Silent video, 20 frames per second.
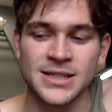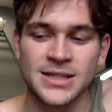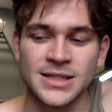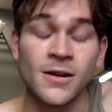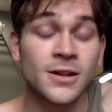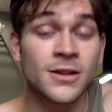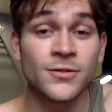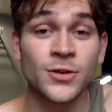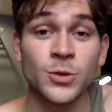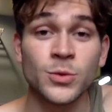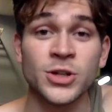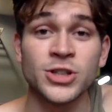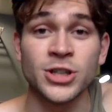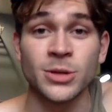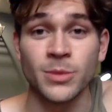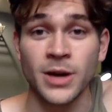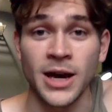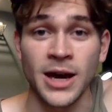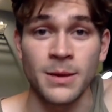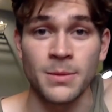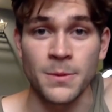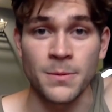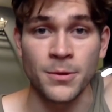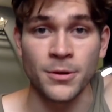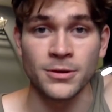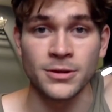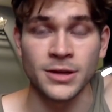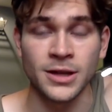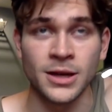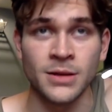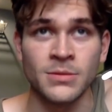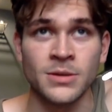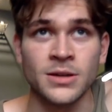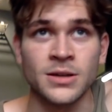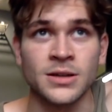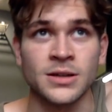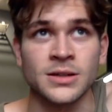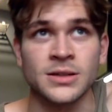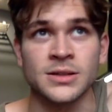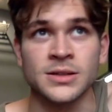all of you wish him a happy birthday,
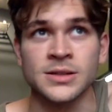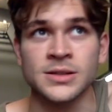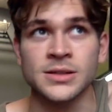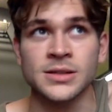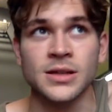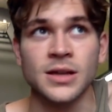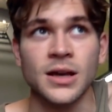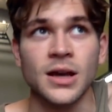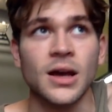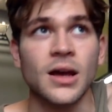because